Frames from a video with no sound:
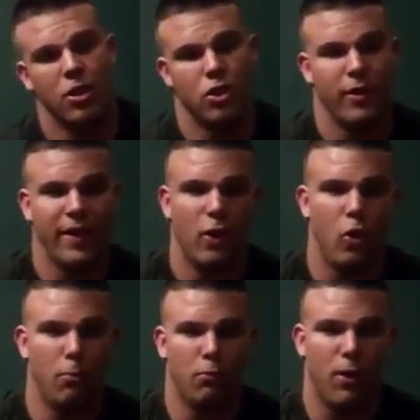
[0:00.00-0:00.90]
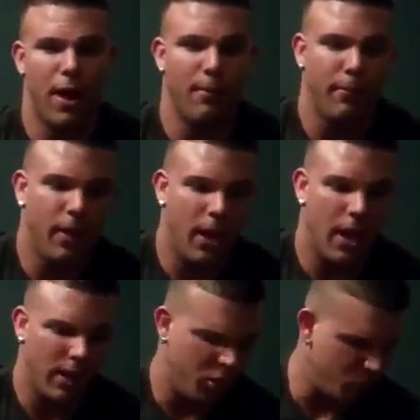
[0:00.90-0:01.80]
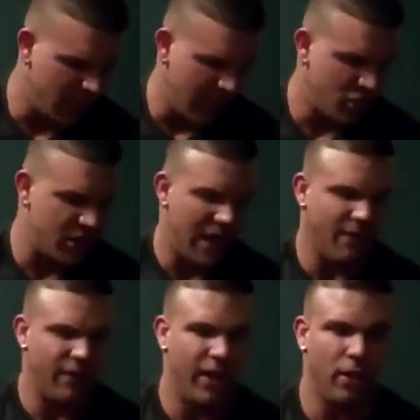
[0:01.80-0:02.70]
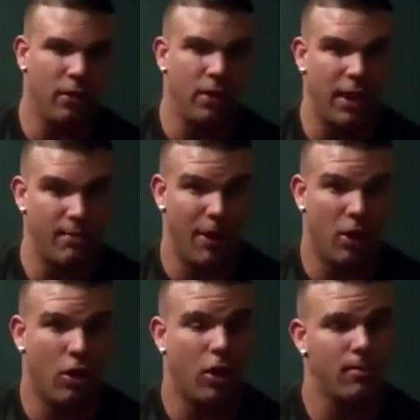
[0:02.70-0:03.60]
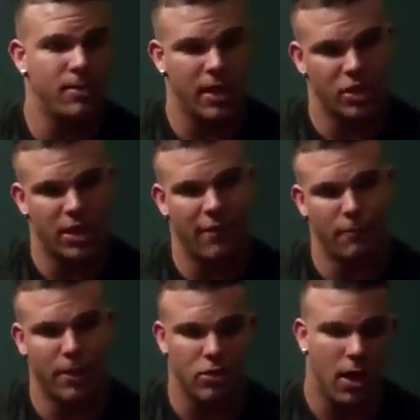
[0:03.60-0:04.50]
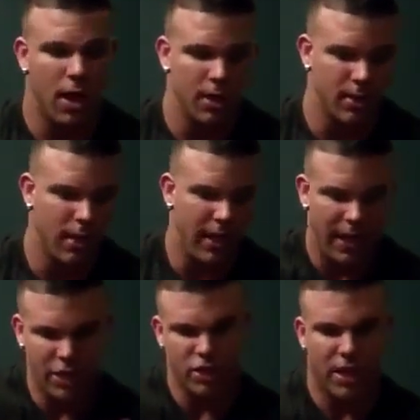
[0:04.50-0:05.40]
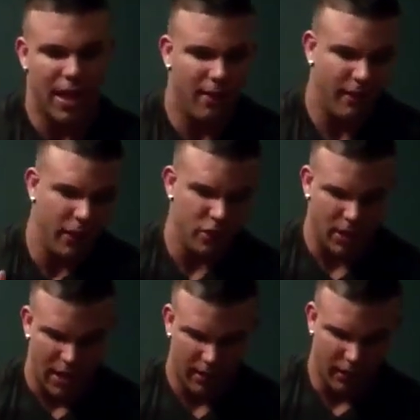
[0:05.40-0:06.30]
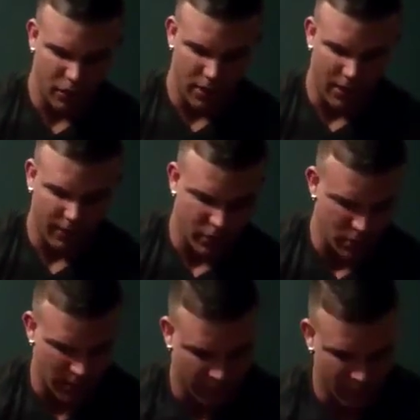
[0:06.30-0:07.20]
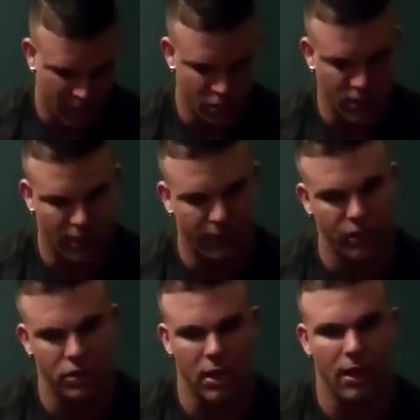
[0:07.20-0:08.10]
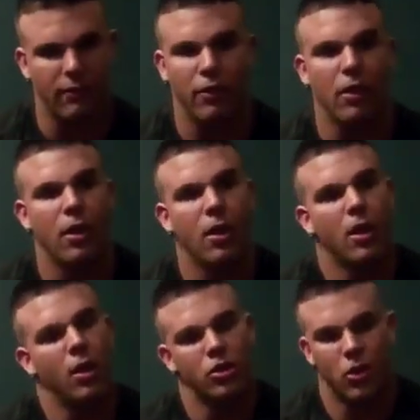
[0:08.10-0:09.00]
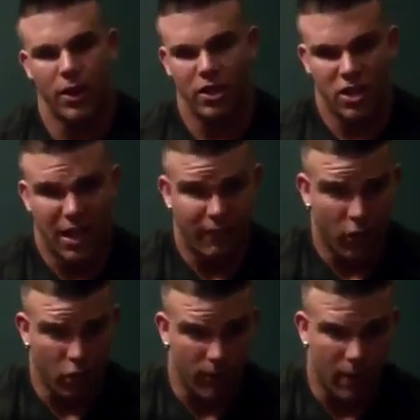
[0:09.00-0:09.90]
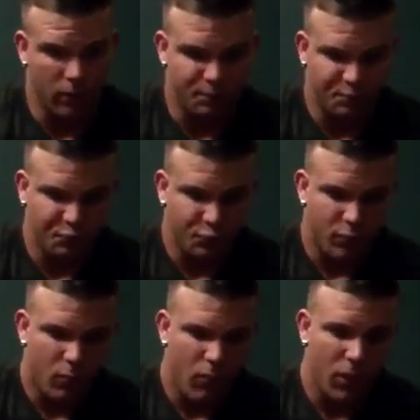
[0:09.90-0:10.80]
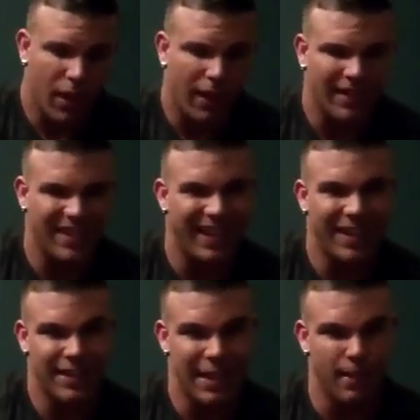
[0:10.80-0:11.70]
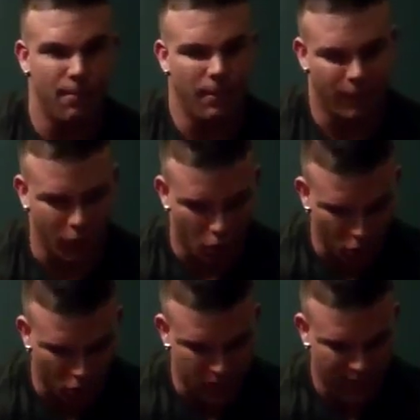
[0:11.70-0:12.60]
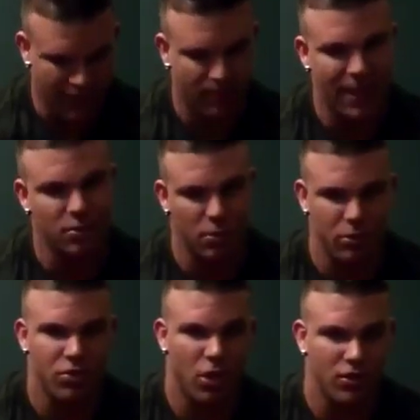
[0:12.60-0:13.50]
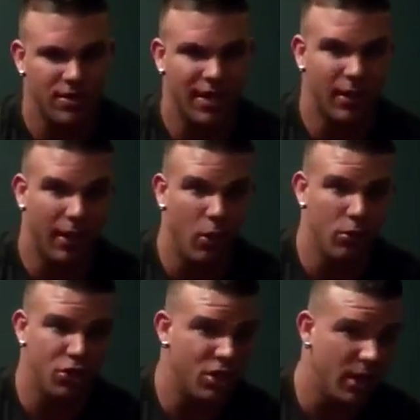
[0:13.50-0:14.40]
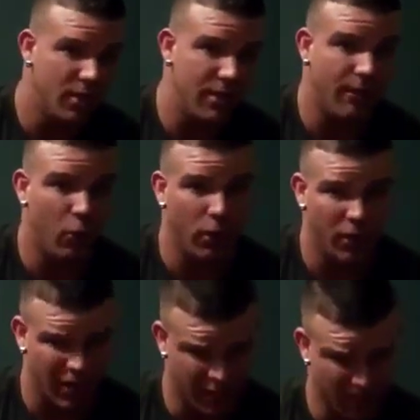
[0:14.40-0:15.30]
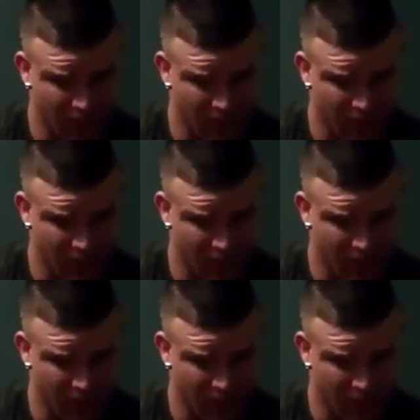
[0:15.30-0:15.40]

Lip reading: during that whole prep. I used an 1.5 inch needle in my arms, 1.5 inch in my tries, 1.5 inch, 1.5 inch, 1.5 inch, 1.5 inch, 1.5 inch. So 1.5 inch all around. I like to get it deep. If you don't go deep, that's when you start seeing like, oh shit, does he have oil in his